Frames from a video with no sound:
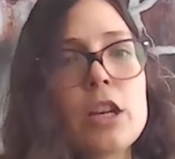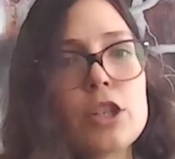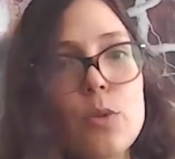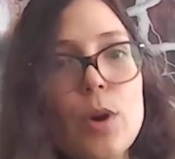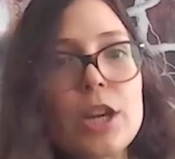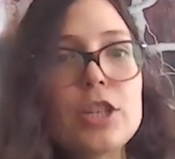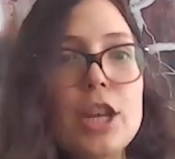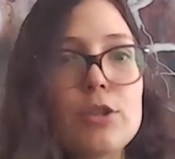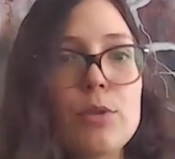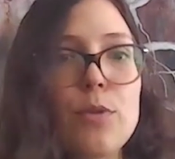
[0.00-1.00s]
So we
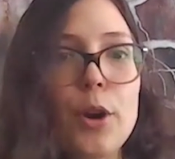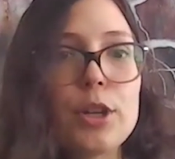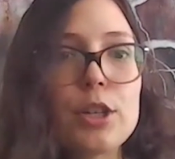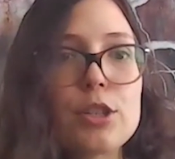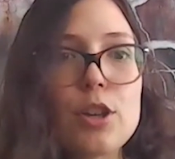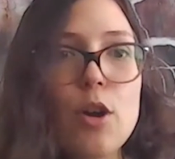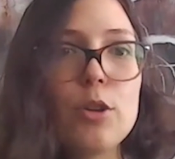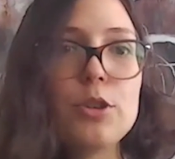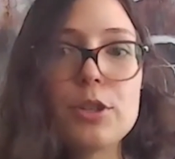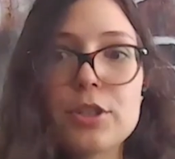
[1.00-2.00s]
tend to focus
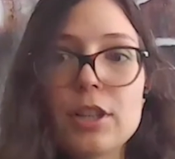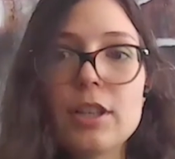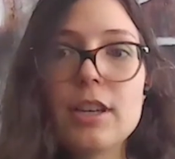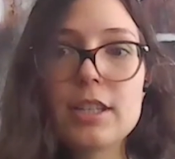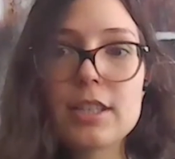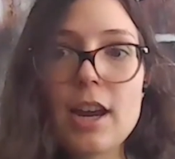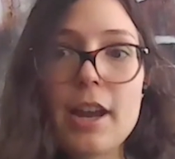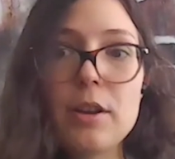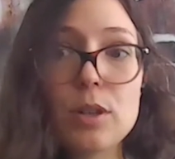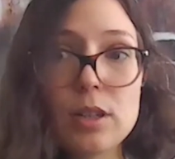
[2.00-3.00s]
on utility
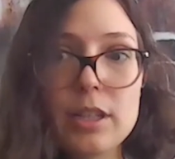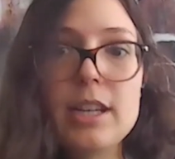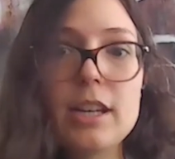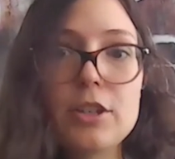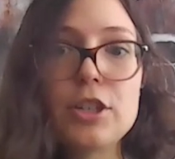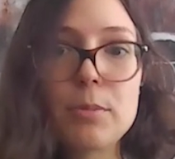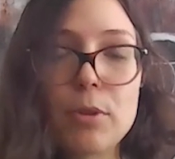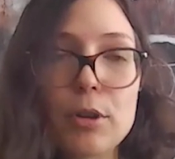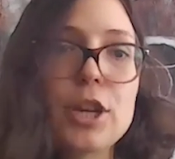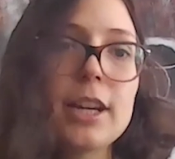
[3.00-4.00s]
scale clean energy
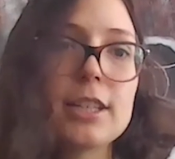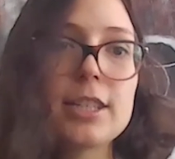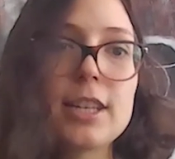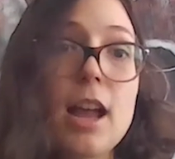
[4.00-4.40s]
projects,